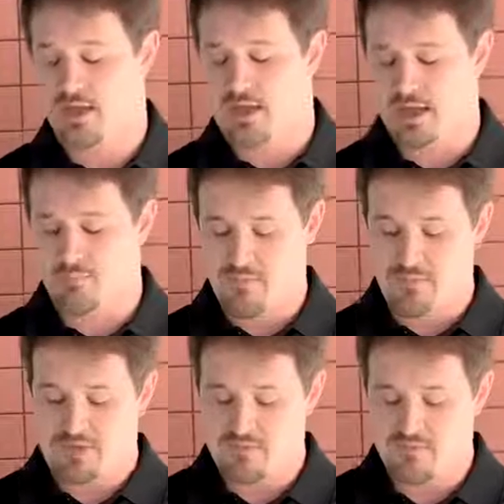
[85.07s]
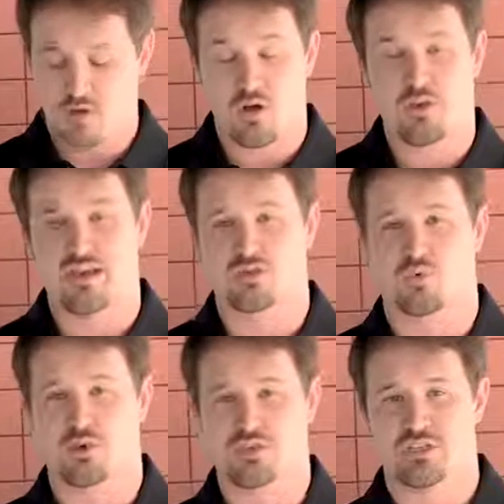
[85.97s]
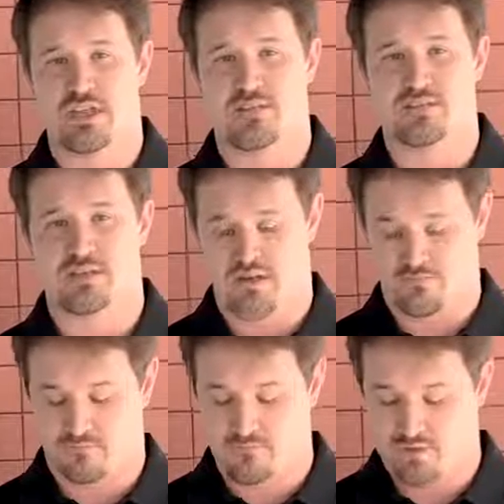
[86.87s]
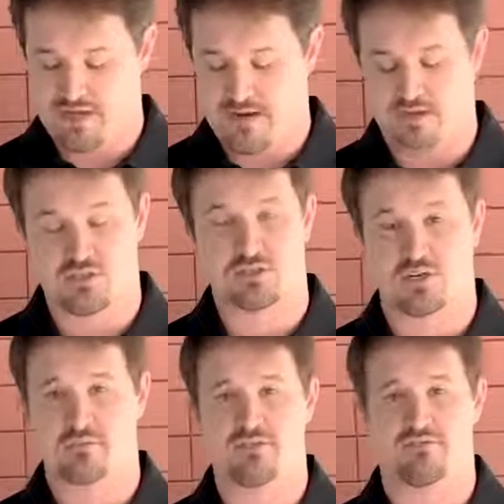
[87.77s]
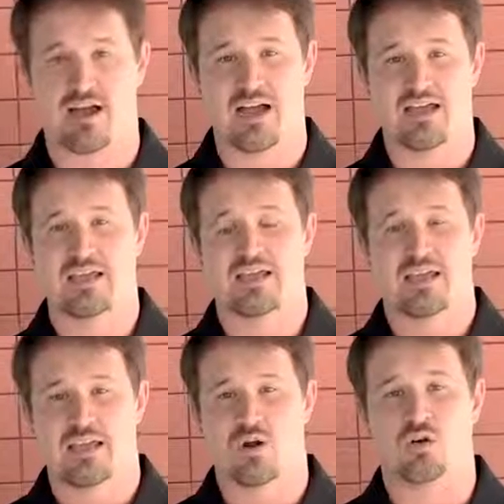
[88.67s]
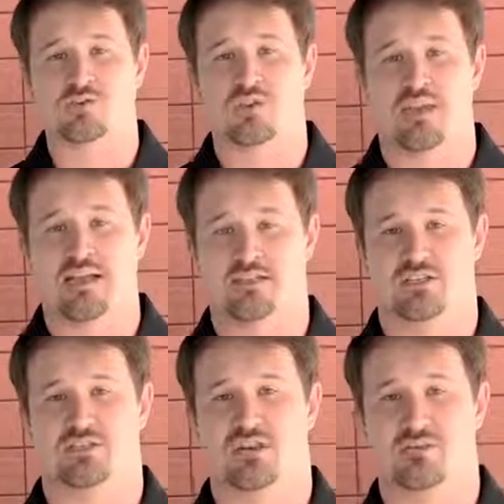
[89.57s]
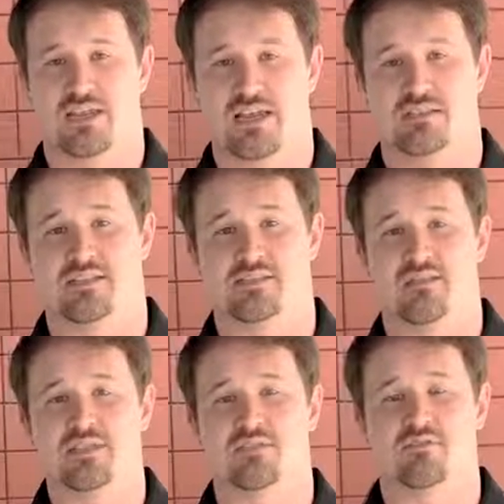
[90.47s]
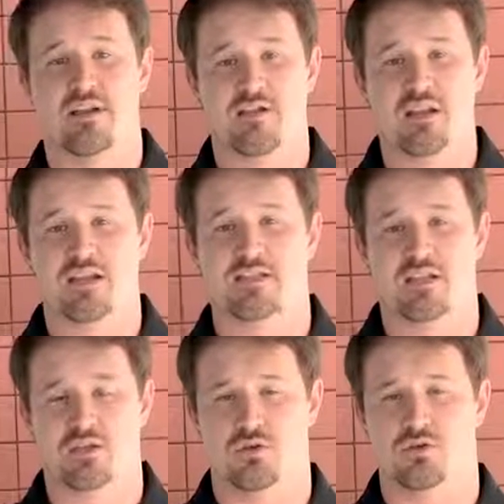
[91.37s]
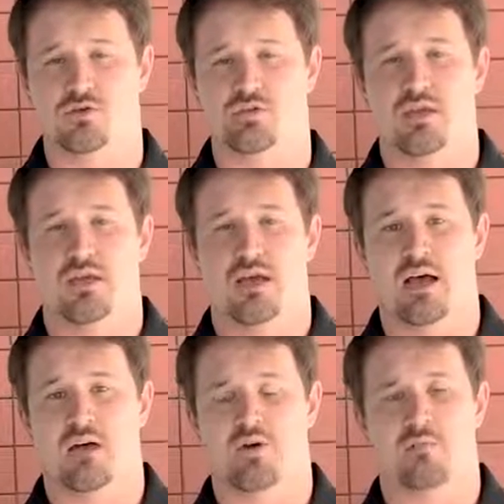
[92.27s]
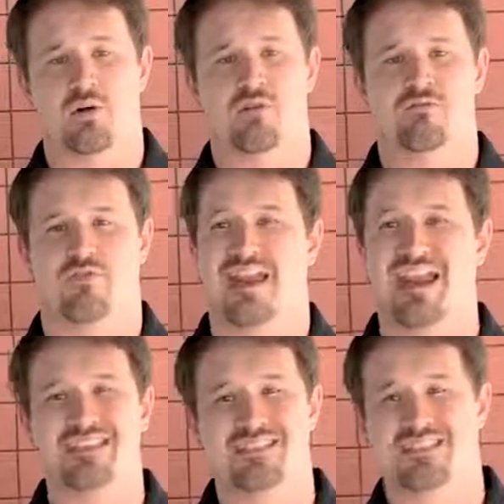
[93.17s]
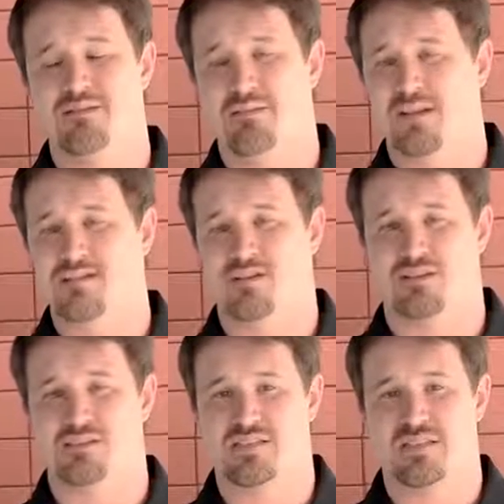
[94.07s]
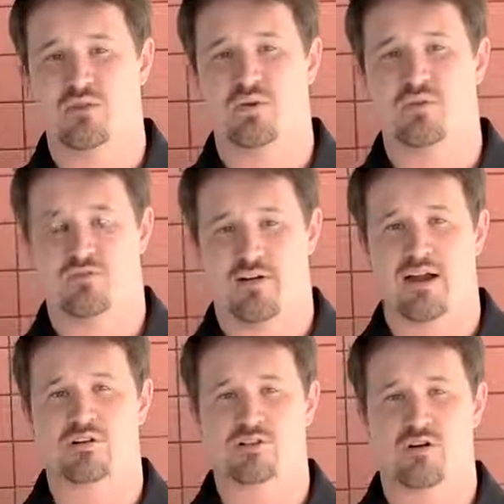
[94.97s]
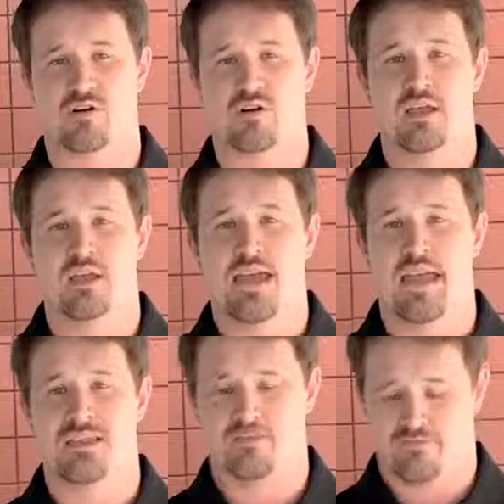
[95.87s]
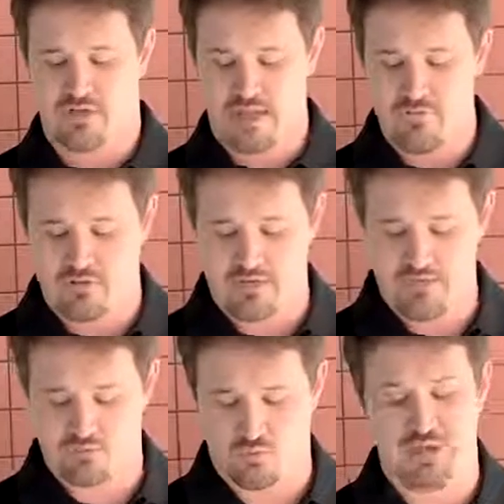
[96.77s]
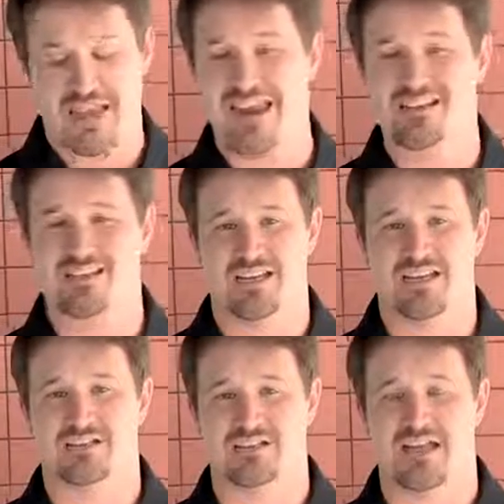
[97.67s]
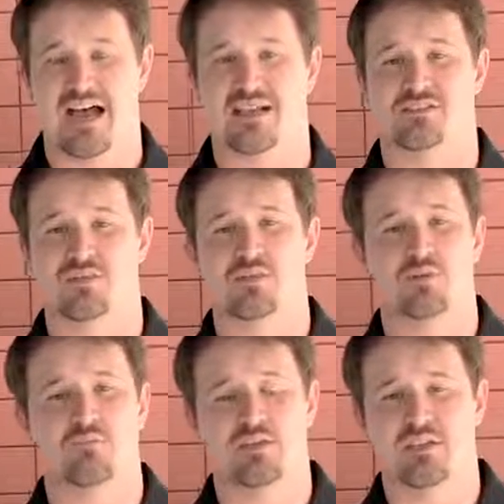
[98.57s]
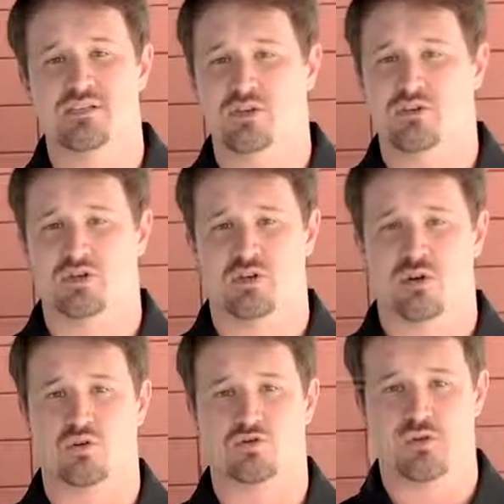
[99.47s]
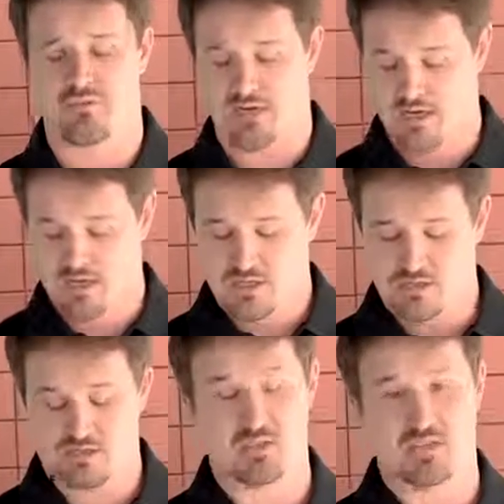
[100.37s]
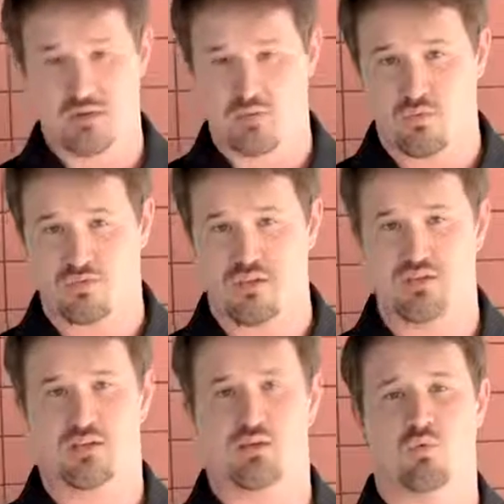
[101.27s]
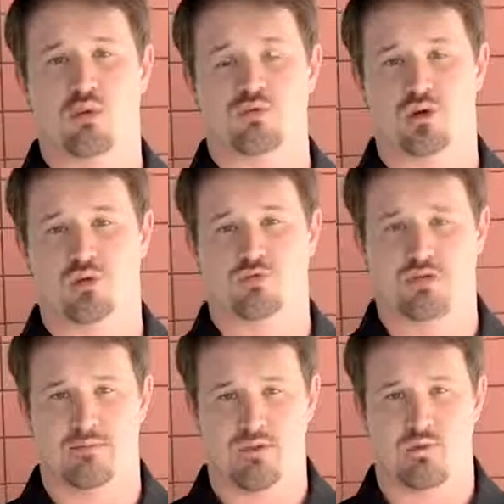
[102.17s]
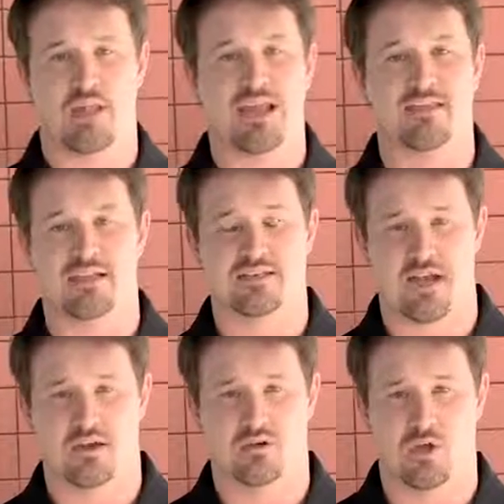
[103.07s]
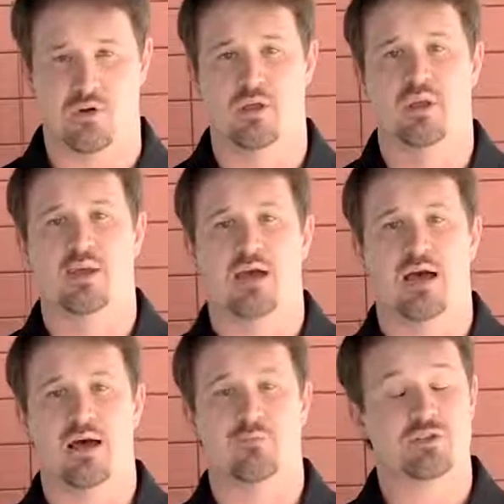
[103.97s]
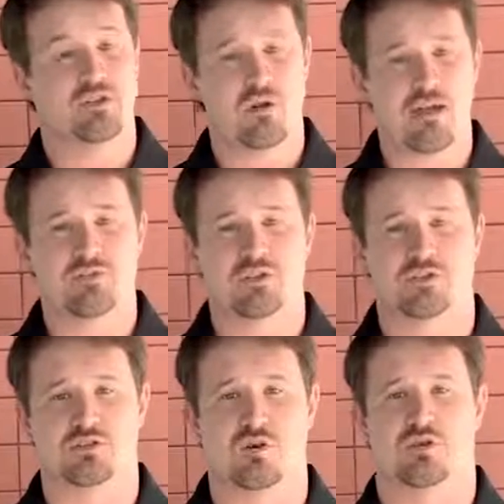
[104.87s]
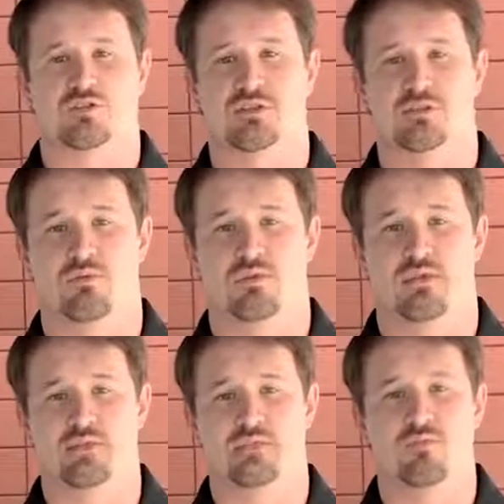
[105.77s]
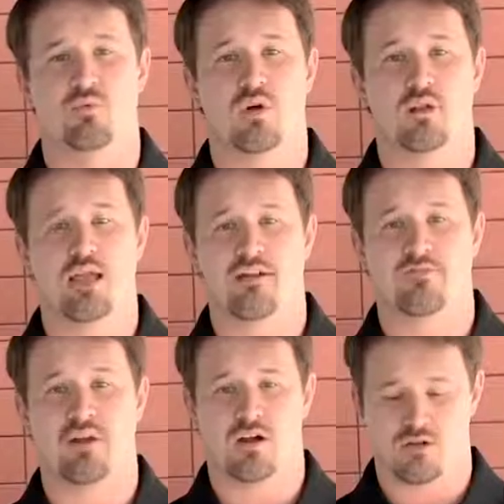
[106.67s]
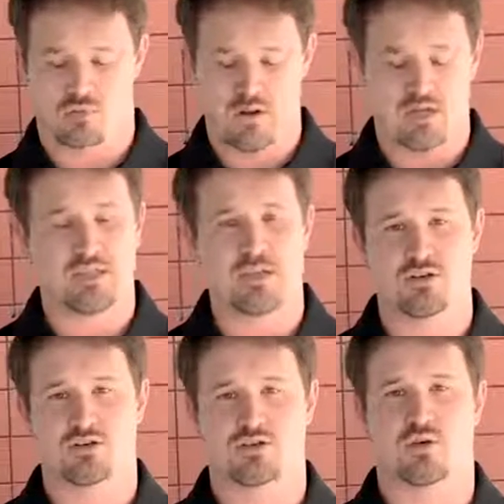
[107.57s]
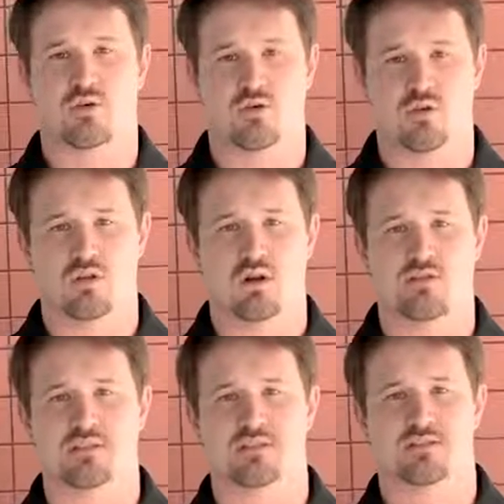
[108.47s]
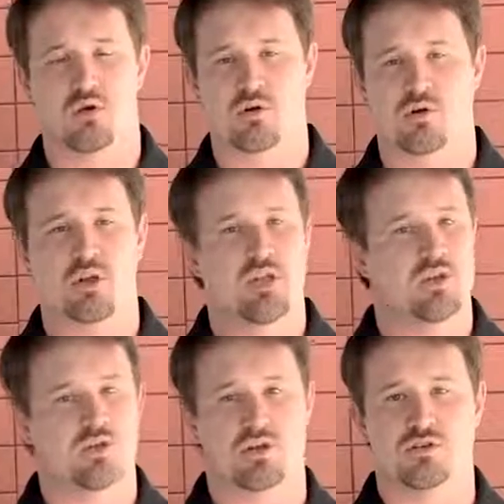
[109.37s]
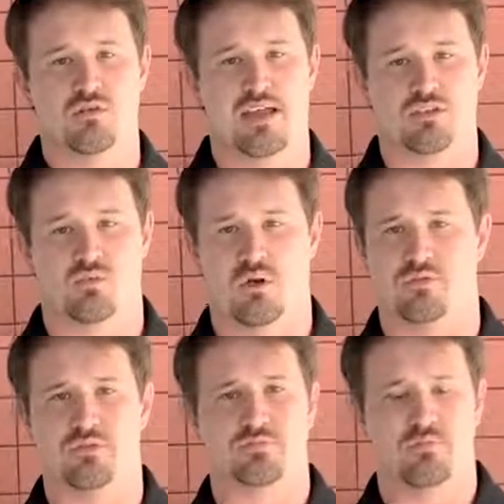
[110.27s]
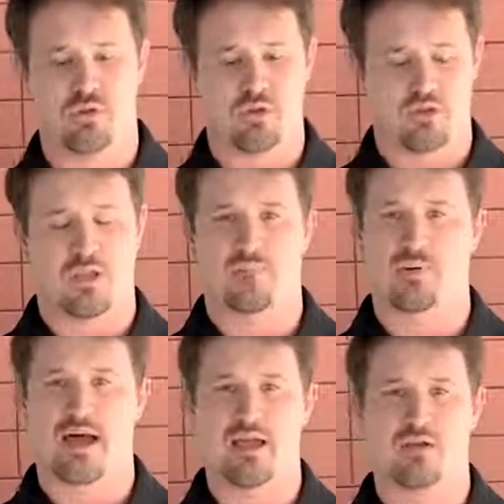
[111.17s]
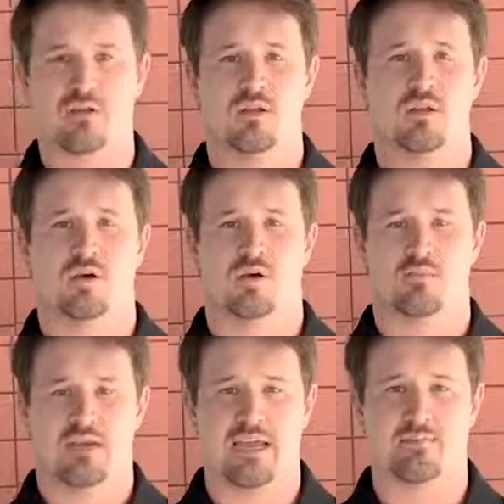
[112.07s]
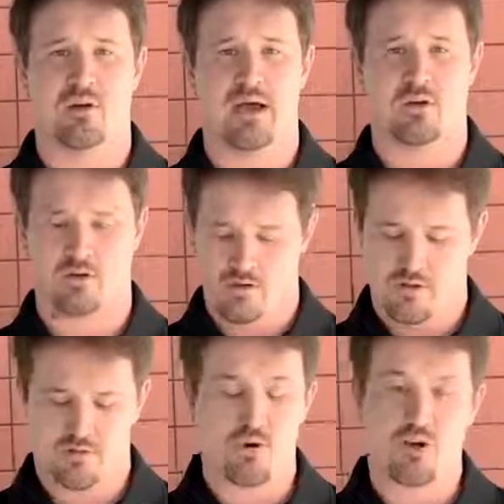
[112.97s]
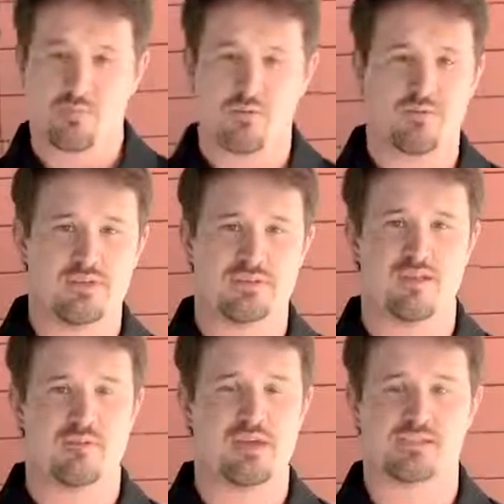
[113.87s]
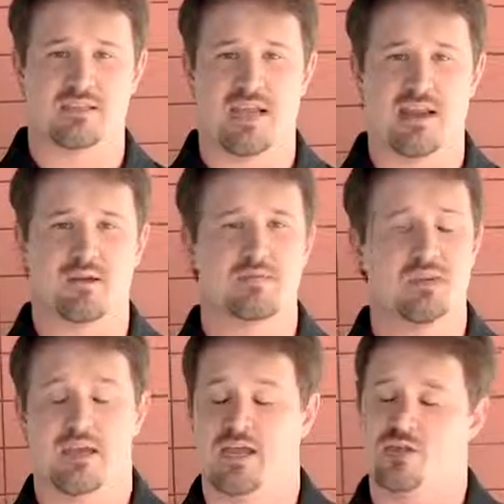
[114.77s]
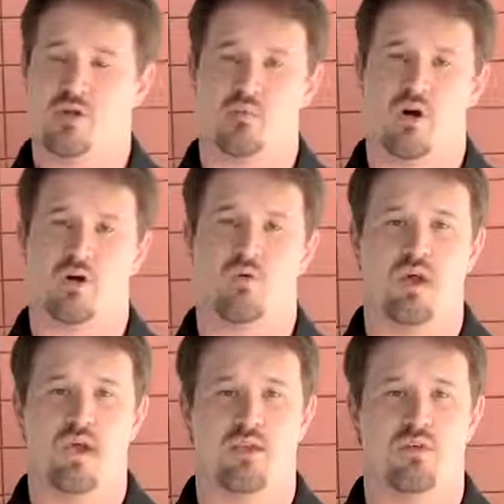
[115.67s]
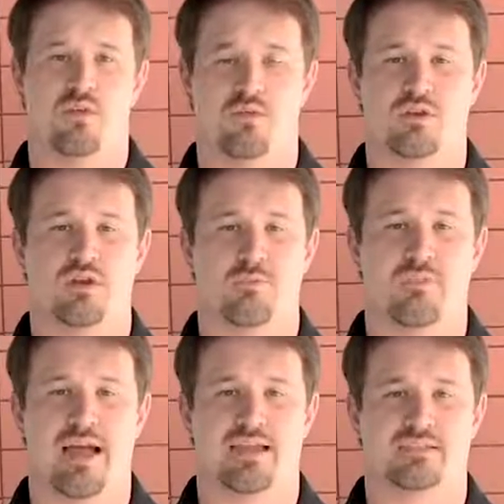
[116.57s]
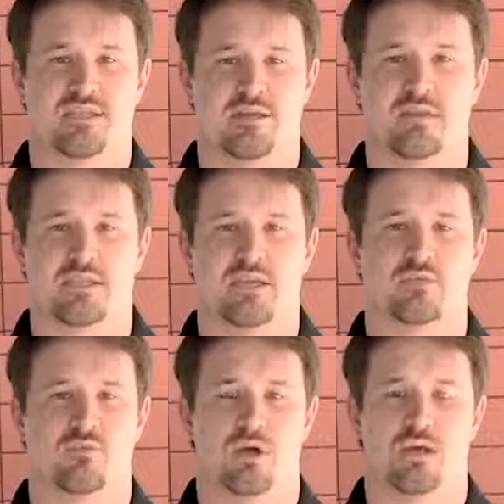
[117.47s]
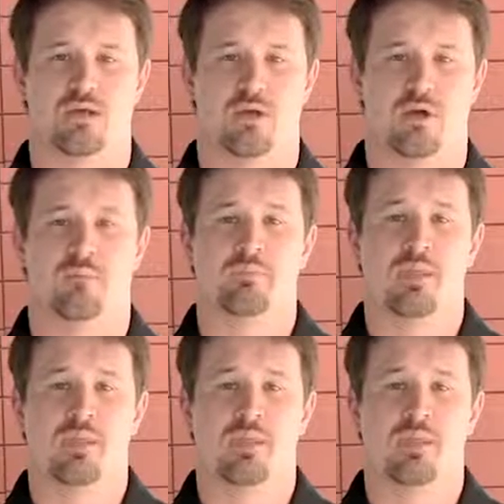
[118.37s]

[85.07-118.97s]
Um, and because of the all natural wood shavings that are shaved extremely fine, it also lights extremely easy. So these are very easy to use. Uh, they'll burn for eight to 10 minutes on a single fire starter. And the flame on these will be eight to 10 inches high. So you can put these under a charcoal chimney. Just a single one of these under one charcoal chimney will light the entire load. Uh, but you don't have to use a charcoal chimney with these. If you want to light a fire directly in your charcoal grill or offset smoker, you can do that as well. Just build a lump pile or a briquette pile, throw a couple of these in the mix and light them, and you can walk away and know that when you come back, it's going to be lit and ready to go.